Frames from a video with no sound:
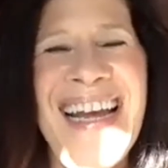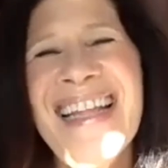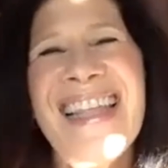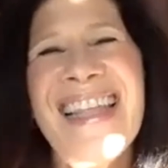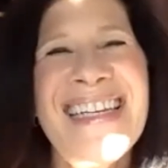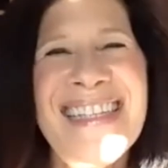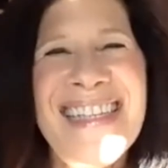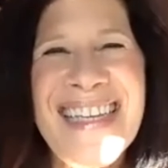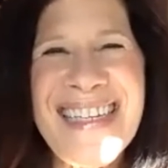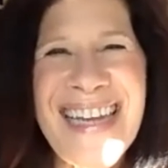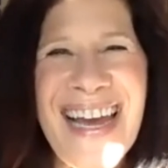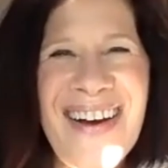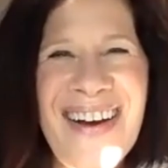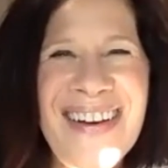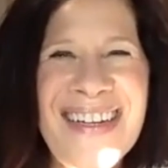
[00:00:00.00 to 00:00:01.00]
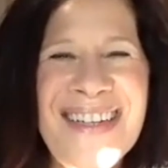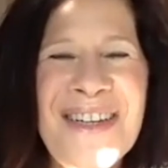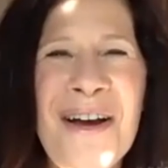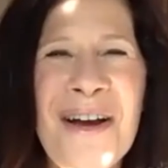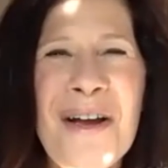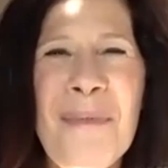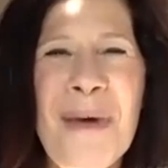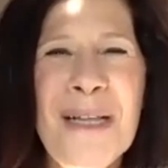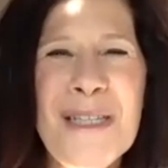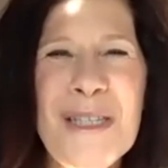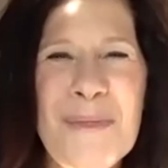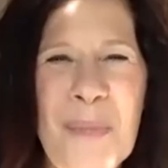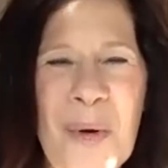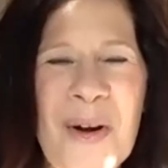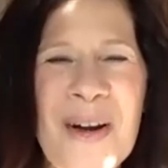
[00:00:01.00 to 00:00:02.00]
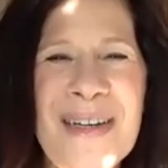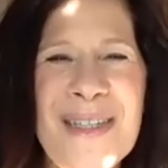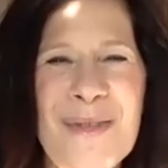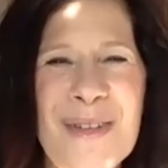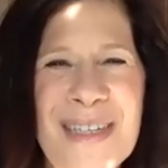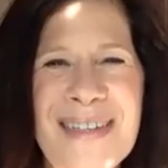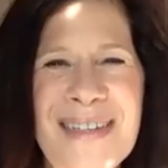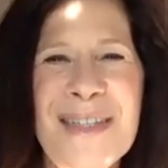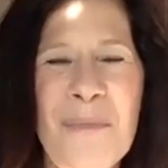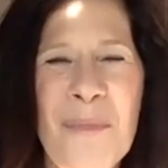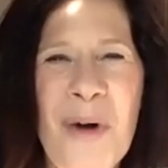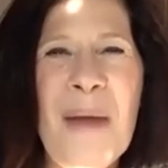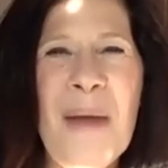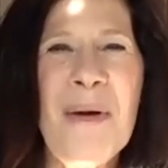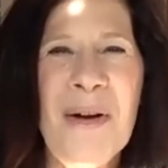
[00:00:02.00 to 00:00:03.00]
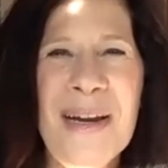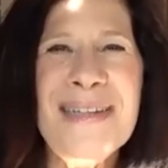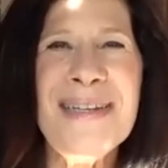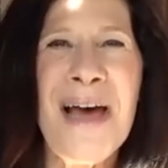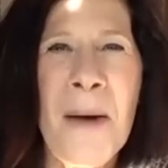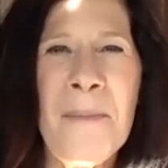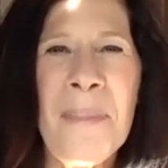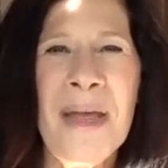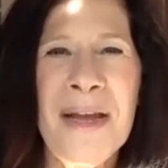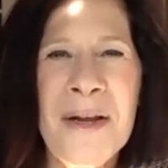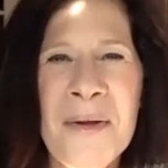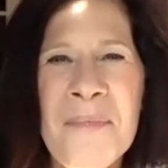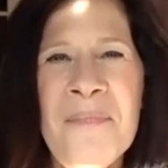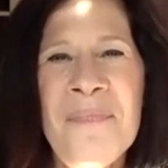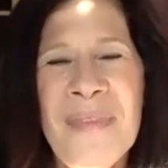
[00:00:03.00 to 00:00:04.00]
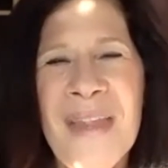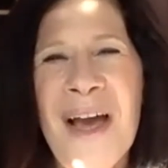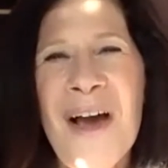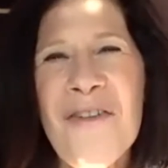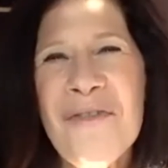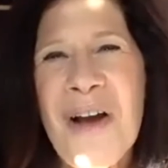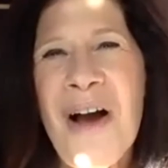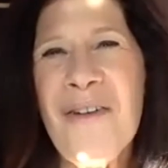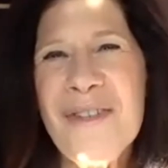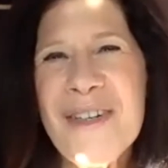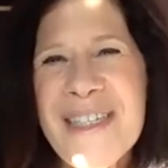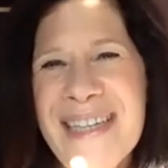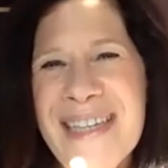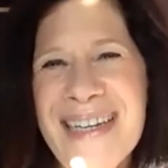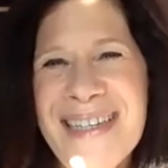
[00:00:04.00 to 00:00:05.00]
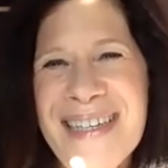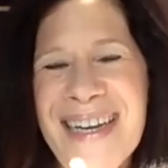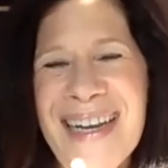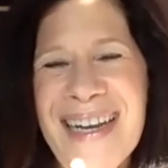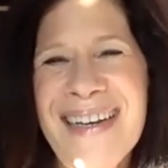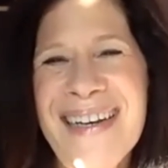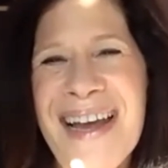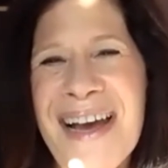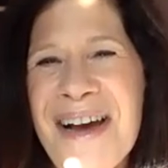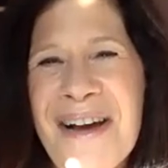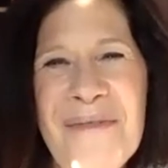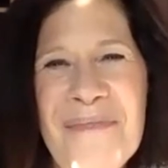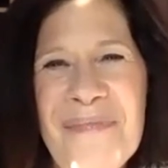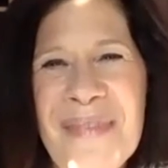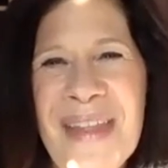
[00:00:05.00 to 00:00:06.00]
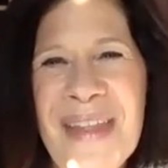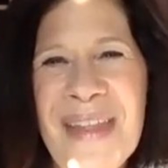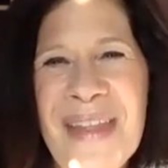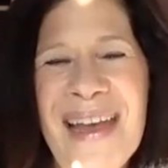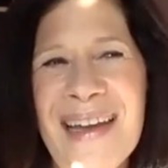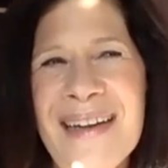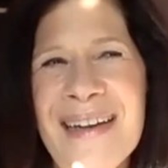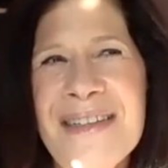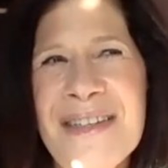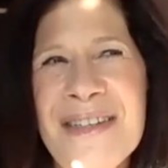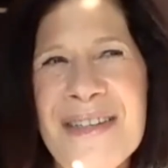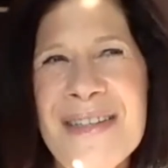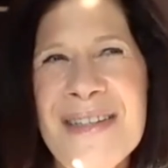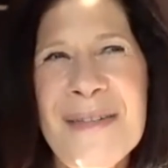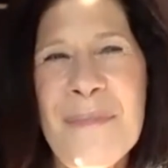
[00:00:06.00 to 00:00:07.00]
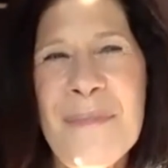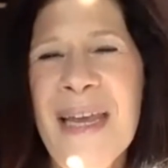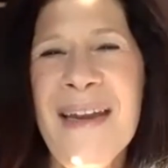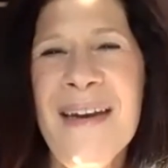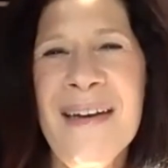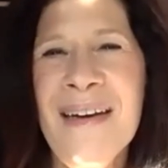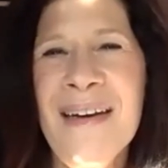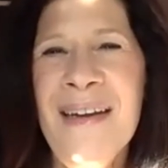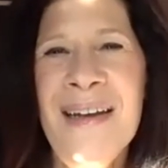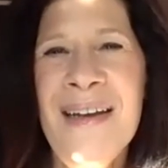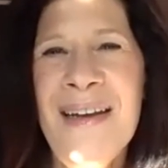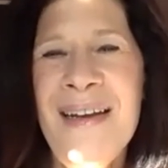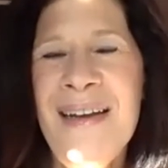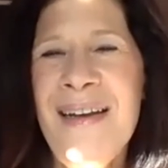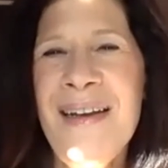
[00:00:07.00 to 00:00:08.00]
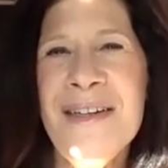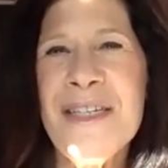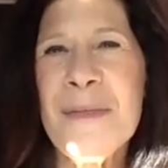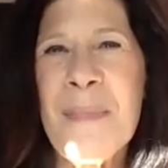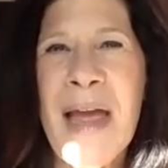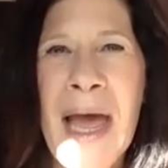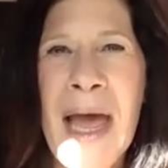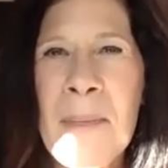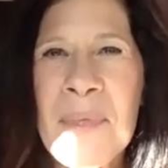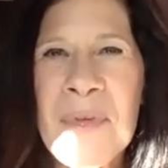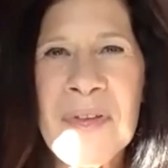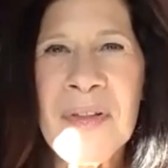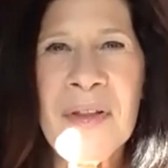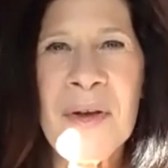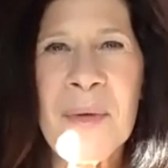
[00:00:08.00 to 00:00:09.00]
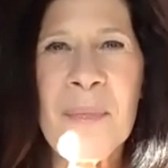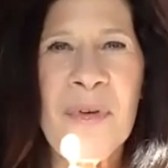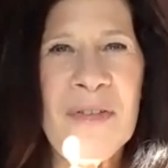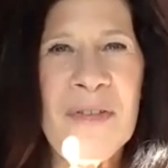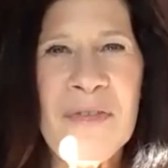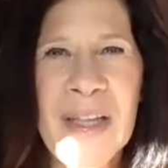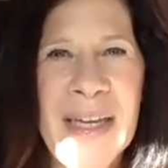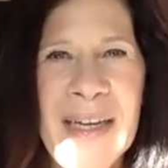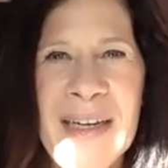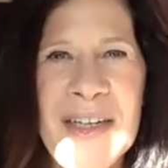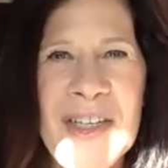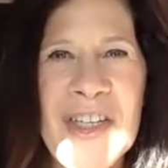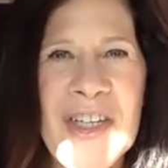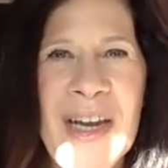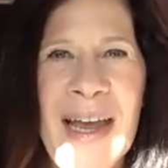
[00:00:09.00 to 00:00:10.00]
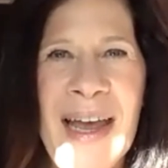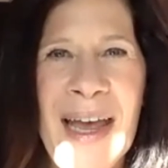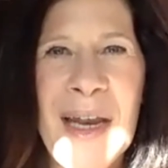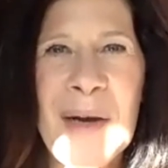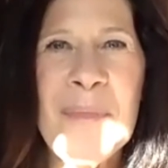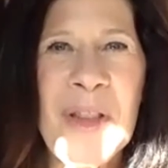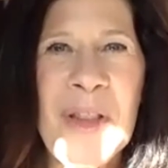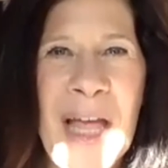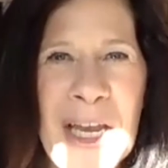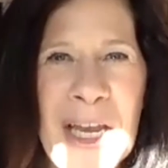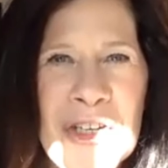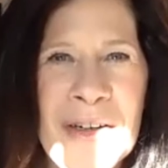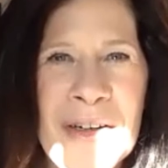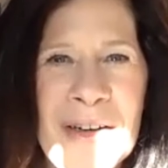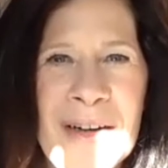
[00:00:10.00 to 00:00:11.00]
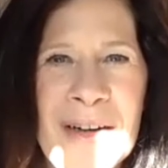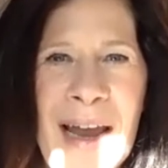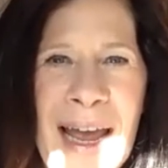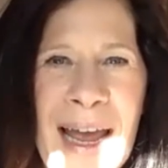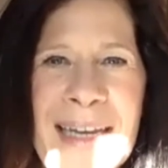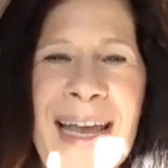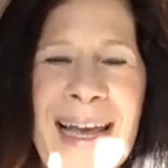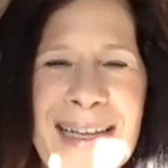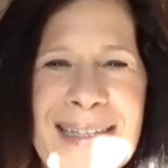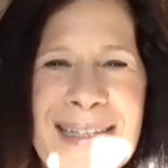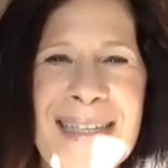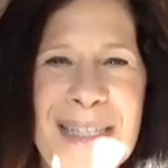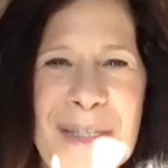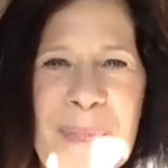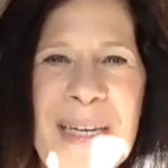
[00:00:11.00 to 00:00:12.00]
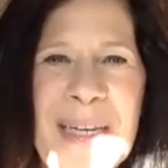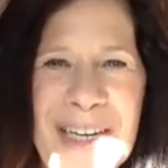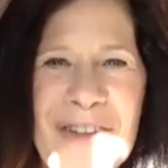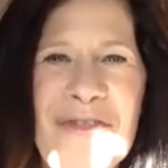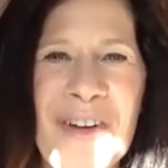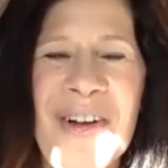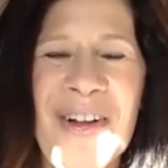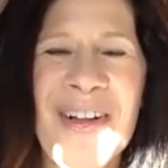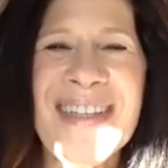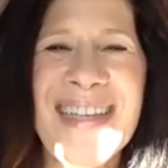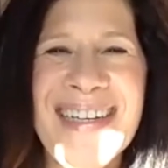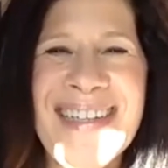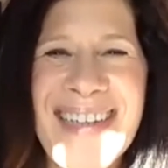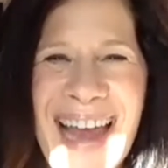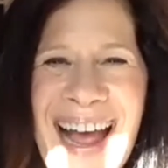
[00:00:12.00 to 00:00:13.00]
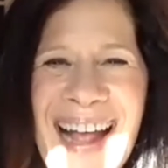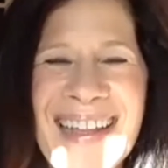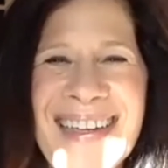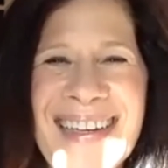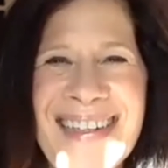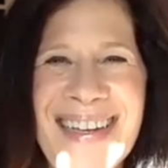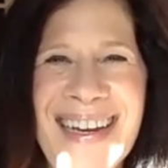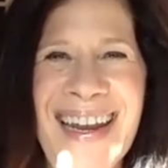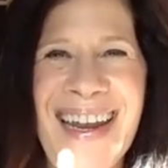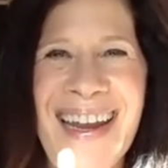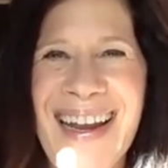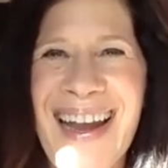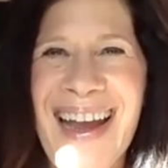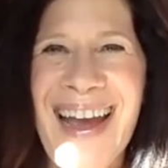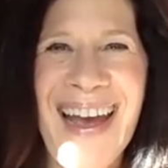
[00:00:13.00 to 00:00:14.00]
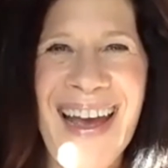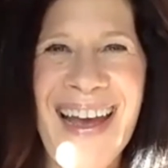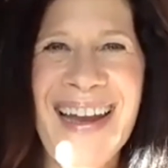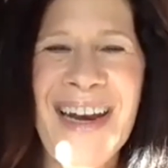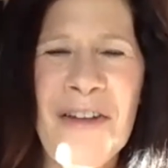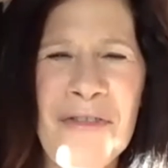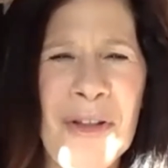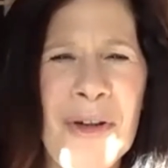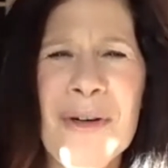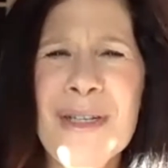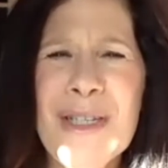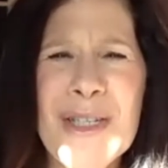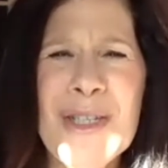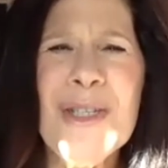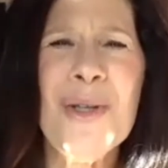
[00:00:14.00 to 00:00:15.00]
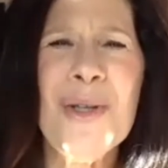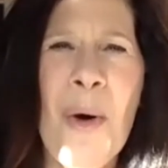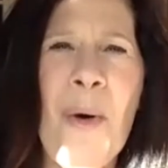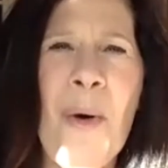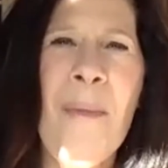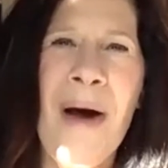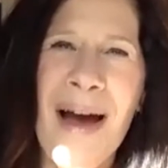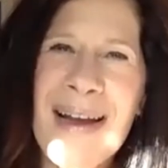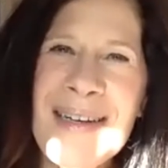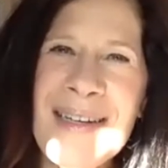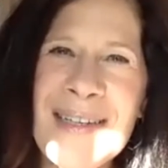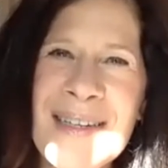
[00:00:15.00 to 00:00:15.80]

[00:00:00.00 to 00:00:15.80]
they sit down and talk about sports, which is the primary topic of conversation. And it's just been my absolute privilege and pleasure. And yes, it's been difficult and challenging, and I've learned so much,